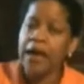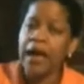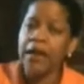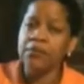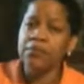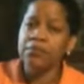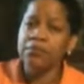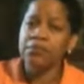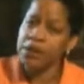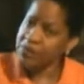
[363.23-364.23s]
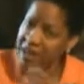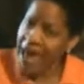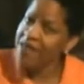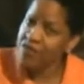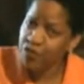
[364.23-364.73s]
a gun, but he was
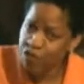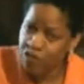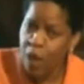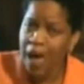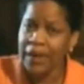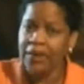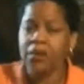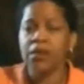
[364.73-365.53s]
asked for his wallet.